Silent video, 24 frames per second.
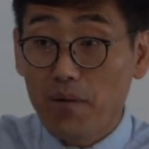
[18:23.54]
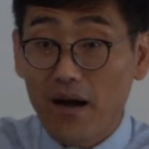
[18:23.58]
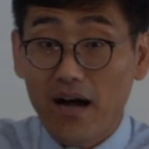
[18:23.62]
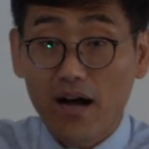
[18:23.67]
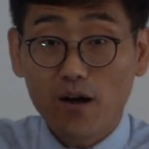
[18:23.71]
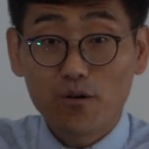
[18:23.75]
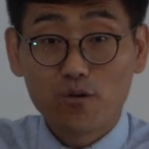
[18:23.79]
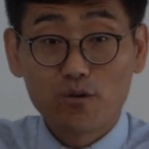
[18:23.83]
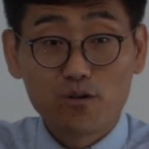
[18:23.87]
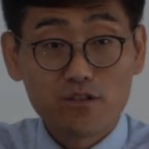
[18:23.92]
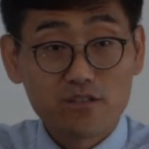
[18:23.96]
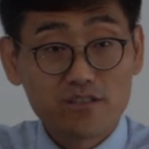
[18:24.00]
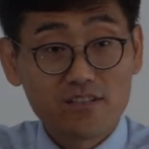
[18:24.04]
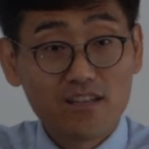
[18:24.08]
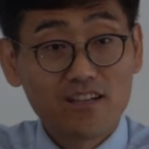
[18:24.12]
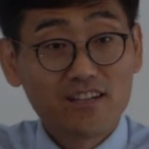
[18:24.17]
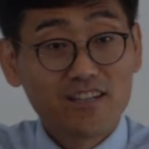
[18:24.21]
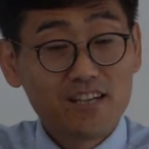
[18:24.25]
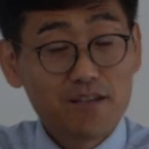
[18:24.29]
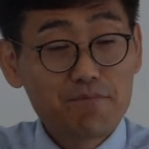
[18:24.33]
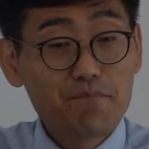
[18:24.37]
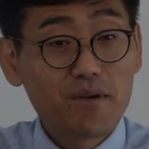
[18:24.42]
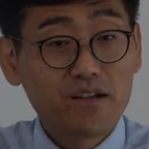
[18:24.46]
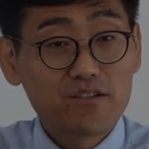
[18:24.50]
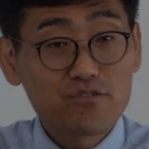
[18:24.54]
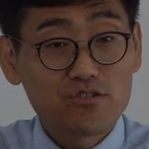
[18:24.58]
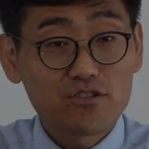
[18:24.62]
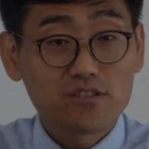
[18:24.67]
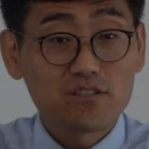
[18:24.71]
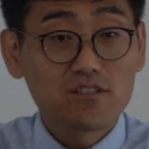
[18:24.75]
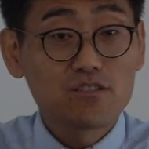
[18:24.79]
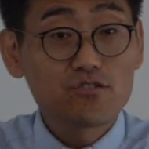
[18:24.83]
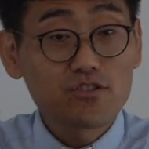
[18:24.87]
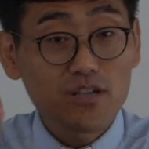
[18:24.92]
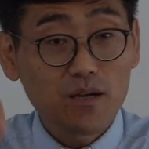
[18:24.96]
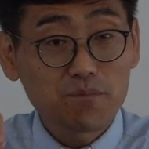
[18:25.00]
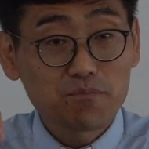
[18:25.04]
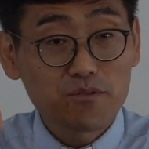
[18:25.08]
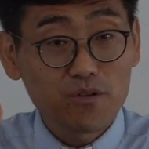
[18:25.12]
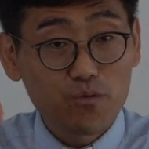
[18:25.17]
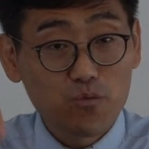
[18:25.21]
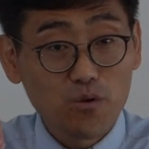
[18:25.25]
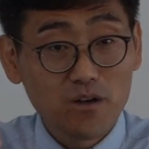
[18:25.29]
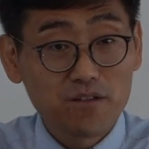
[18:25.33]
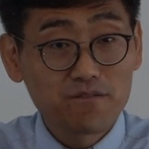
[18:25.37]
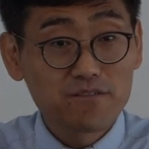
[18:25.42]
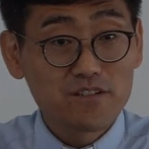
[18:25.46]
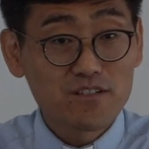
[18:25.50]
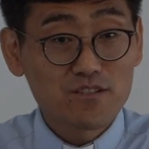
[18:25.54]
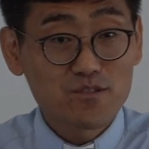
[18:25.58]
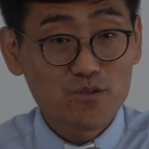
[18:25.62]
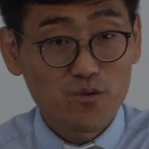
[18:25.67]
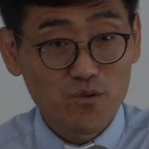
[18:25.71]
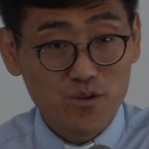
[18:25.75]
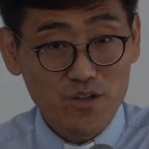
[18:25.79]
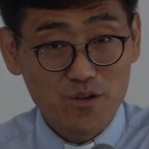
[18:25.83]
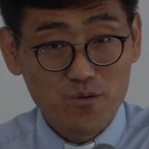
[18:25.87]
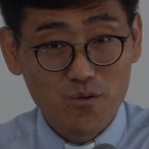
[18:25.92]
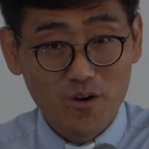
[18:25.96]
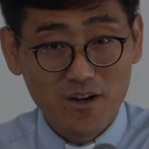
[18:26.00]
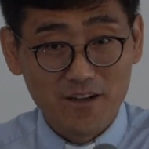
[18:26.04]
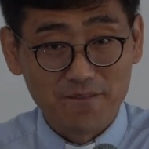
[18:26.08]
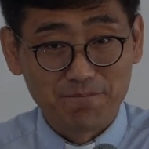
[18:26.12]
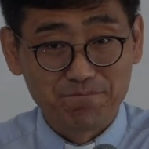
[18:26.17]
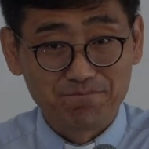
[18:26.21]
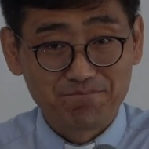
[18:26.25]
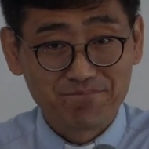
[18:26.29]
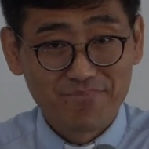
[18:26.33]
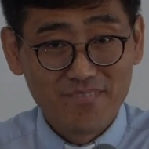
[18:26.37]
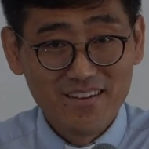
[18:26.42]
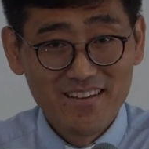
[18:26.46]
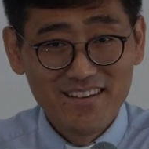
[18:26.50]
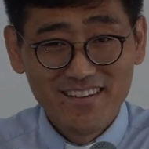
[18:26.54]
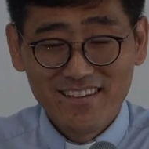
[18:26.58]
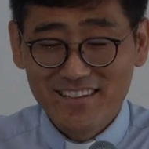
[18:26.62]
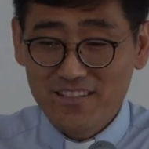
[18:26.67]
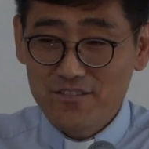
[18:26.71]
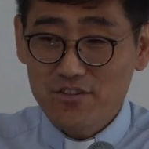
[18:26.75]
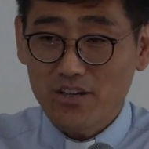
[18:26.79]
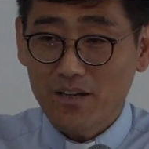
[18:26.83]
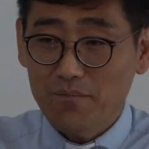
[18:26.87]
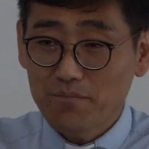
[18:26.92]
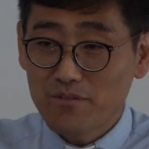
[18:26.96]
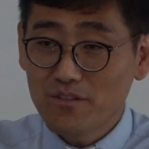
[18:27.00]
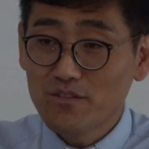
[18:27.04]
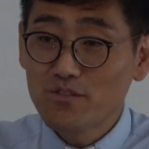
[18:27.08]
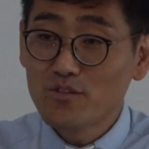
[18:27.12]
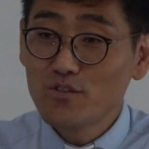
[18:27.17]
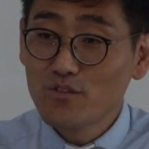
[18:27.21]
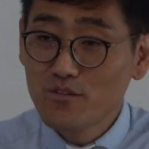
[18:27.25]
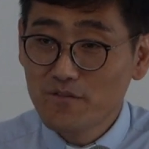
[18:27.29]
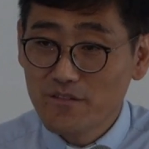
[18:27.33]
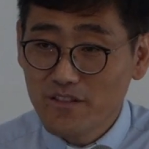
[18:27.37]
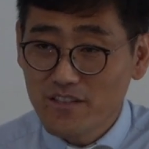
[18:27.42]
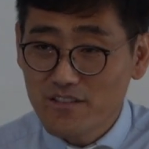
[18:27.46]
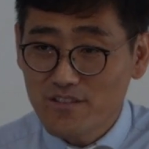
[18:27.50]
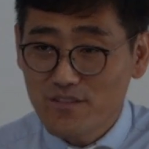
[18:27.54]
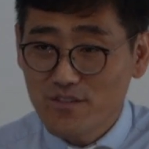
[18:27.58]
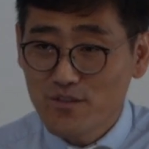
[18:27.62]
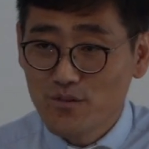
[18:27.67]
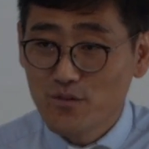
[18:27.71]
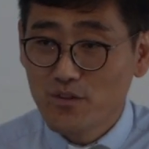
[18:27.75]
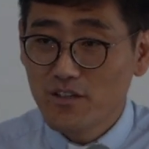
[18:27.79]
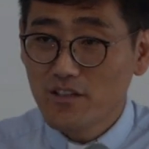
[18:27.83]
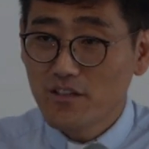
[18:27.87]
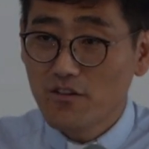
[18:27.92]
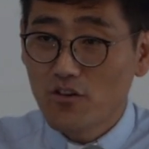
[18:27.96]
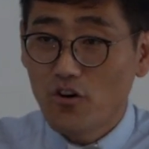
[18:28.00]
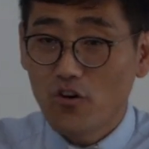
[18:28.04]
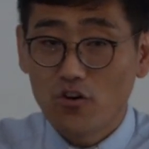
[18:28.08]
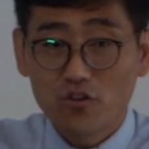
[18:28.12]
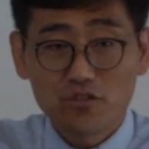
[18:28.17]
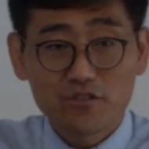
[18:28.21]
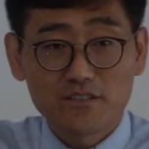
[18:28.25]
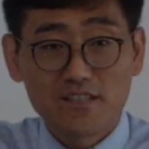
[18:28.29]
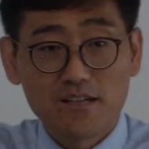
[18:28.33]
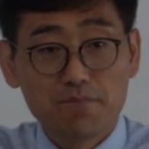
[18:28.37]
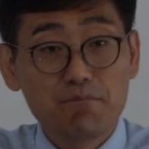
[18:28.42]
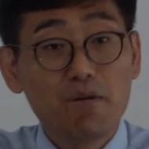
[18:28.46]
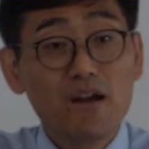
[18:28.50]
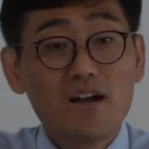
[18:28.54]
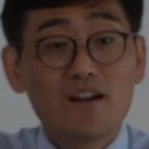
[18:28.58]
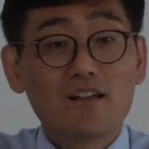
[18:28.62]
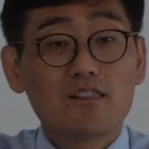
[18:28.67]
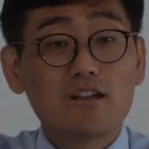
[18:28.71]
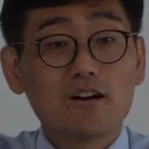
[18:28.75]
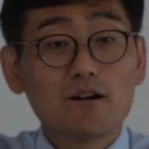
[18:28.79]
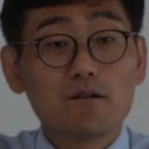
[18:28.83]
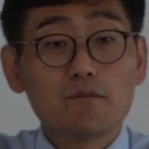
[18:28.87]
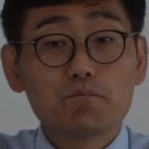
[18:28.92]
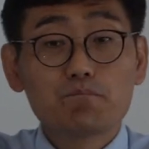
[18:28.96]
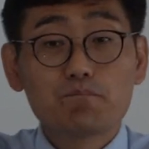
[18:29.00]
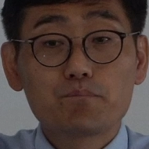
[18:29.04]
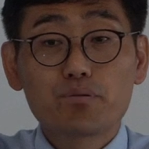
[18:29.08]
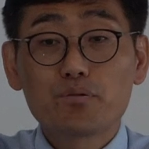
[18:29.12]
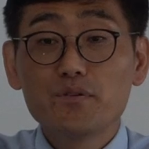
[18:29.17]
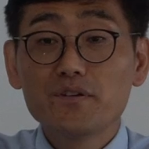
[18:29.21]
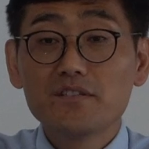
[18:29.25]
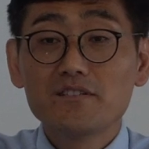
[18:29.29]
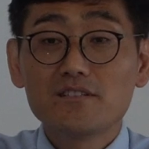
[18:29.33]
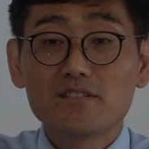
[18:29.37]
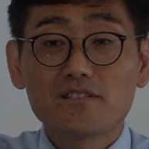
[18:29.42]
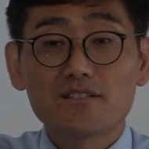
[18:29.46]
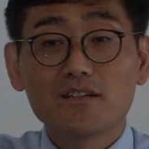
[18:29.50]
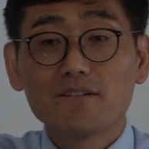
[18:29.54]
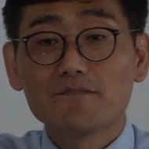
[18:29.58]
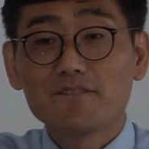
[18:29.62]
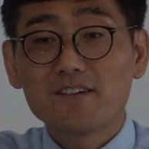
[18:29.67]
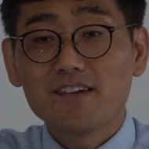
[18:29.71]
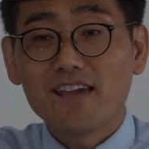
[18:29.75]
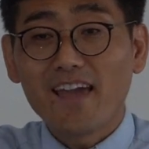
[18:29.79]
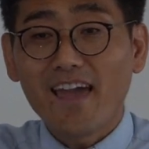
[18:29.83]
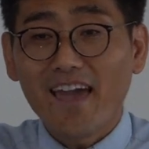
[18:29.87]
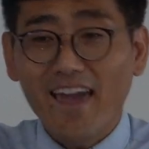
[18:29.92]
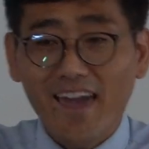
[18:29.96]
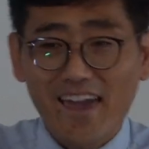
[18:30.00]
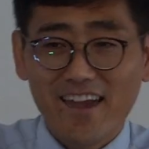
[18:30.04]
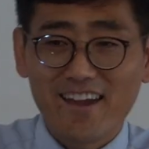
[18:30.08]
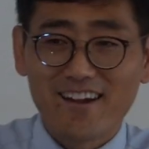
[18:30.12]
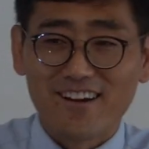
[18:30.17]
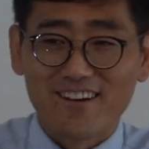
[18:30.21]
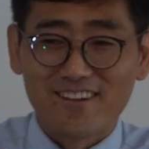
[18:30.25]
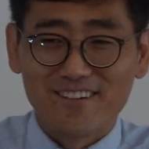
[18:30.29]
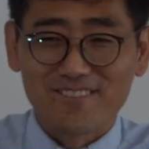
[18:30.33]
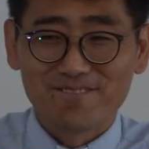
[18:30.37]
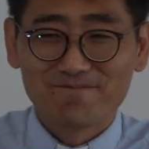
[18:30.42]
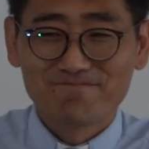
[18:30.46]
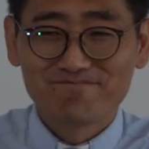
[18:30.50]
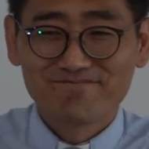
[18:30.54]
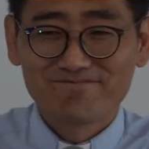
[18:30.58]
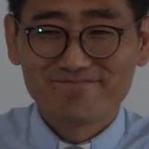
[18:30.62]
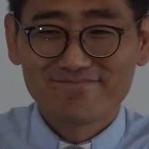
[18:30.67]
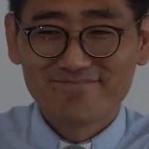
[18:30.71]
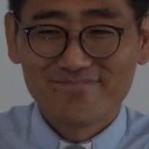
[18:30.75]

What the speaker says: and powers he mentioned in chapter 1, verse 21. In chapter 2, verse 2, he calls them the prince of the air.